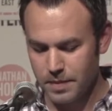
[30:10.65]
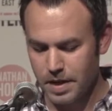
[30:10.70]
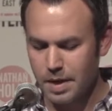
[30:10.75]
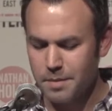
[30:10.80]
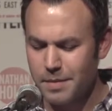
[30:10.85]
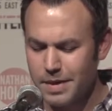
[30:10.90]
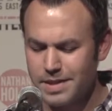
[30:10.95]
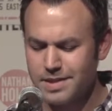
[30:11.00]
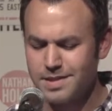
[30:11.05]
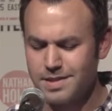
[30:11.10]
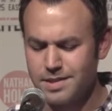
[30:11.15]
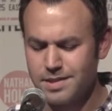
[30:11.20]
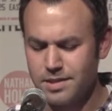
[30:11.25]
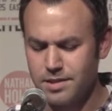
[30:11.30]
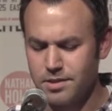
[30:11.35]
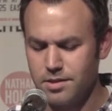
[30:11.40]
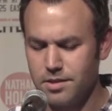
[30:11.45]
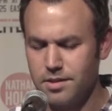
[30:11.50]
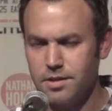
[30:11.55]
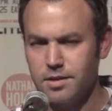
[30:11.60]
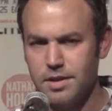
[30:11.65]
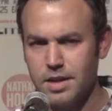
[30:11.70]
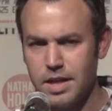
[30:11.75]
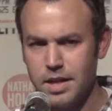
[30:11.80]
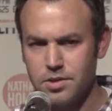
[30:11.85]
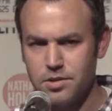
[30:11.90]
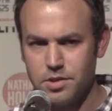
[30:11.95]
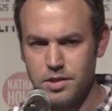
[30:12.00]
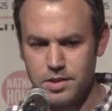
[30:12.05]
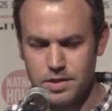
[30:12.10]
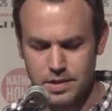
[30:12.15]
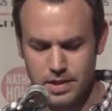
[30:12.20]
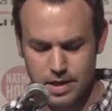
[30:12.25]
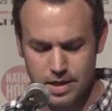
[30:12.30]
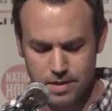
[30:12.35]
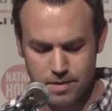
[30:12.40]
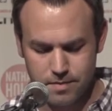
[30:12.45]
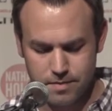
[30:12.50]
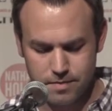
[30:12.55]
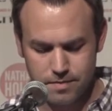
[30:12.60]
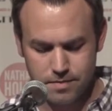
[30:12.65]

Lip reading: "I might still," Angela said.